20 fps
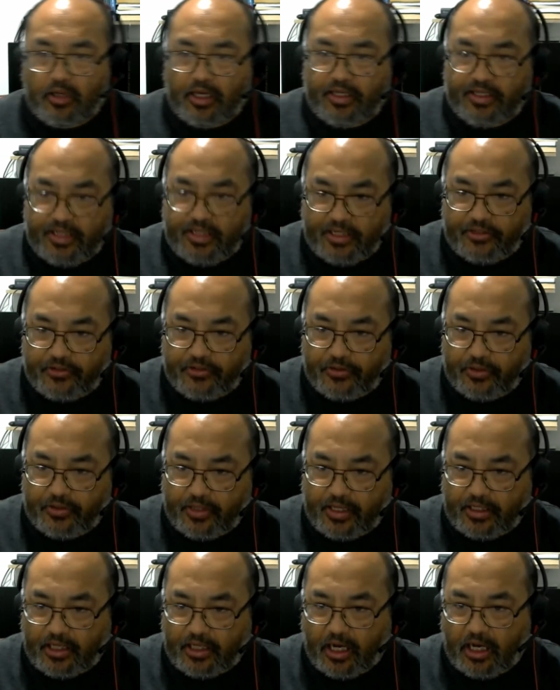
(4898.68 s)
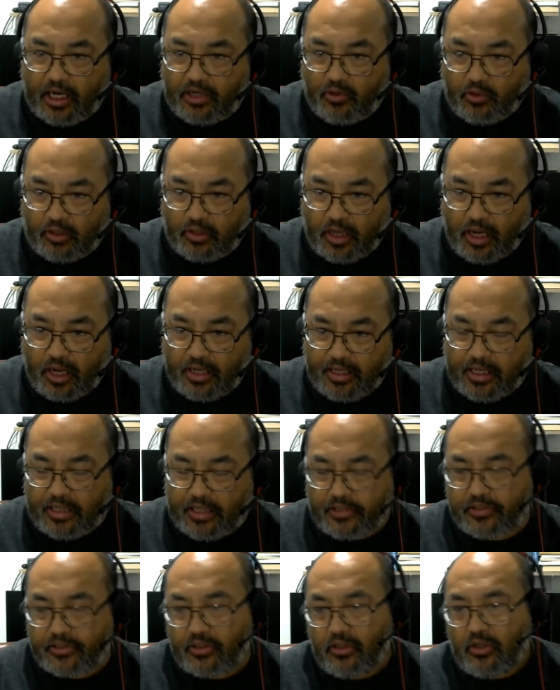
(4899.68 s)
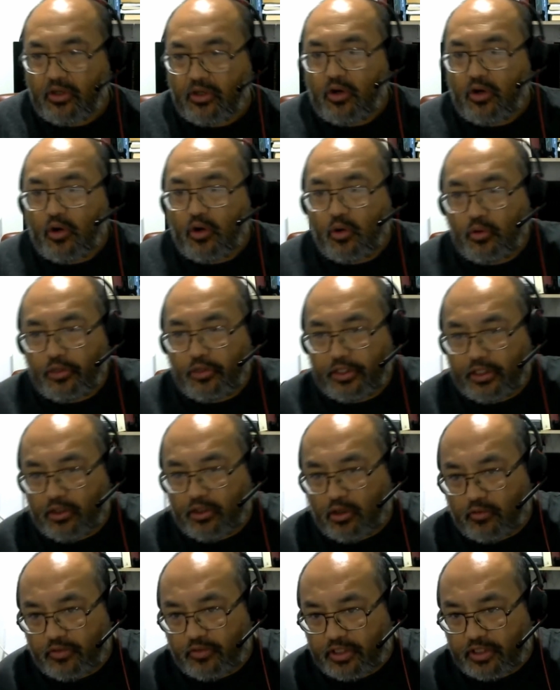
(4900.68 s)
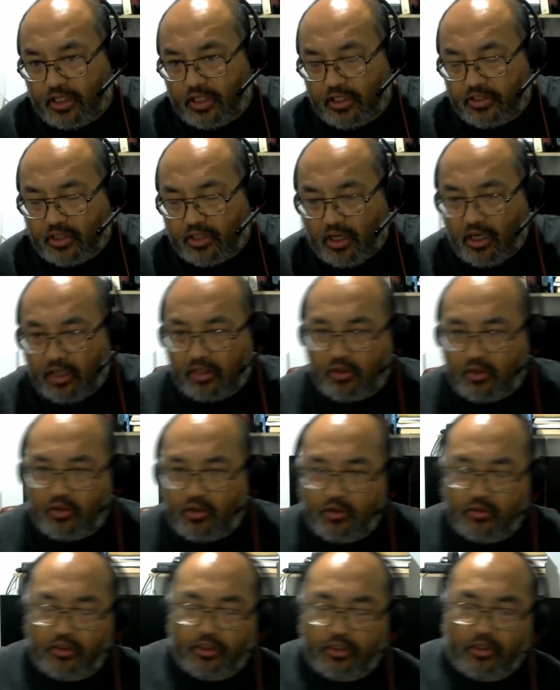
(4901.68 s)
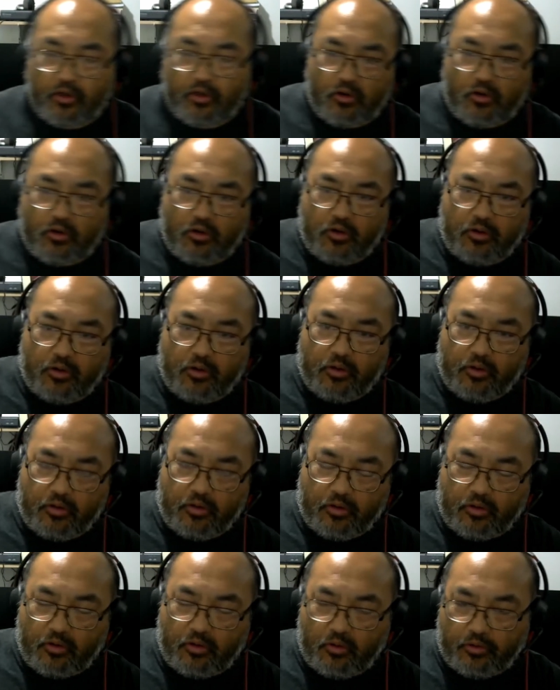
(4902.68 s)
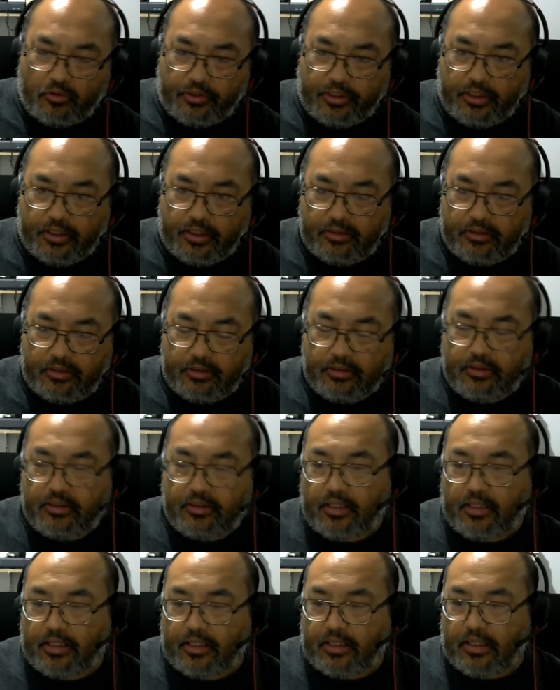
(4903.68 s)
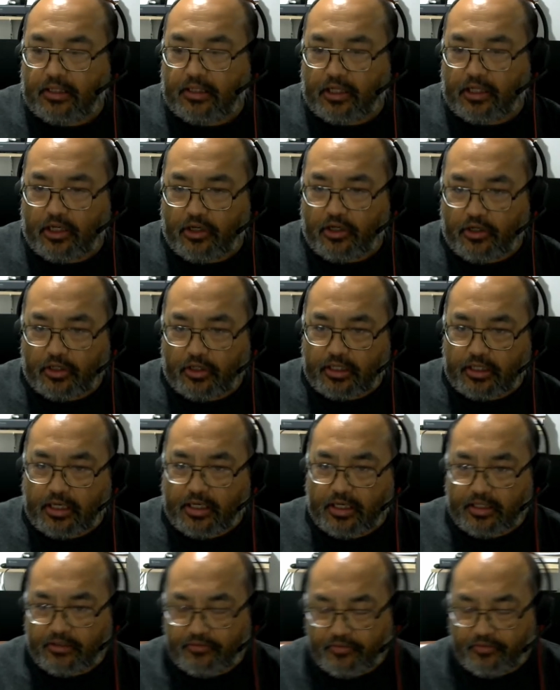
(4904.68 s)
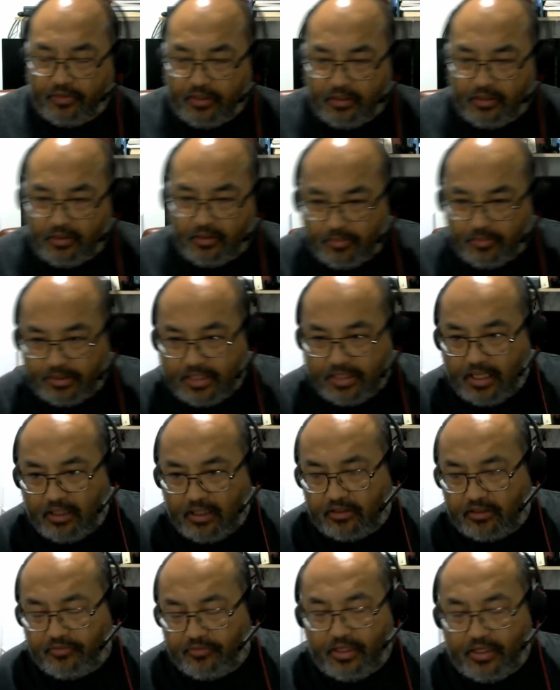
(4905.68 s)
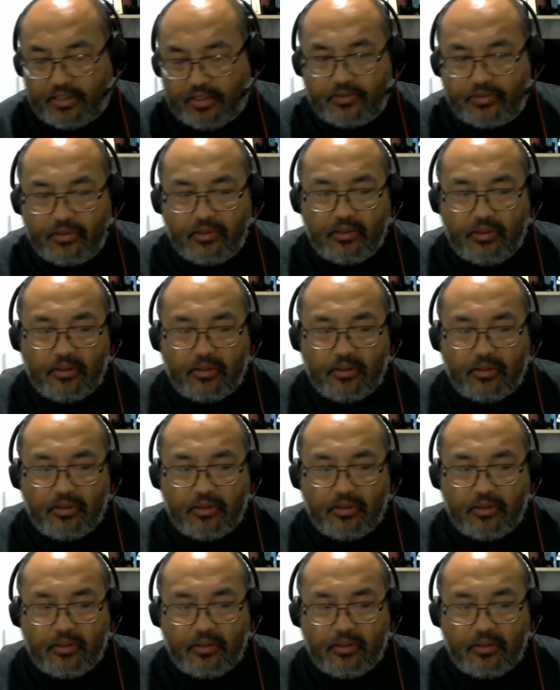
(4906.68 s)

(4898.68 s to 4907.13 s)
Neter, a god or goddess, holding an oversized ankh, holding a hook kind of metallic device.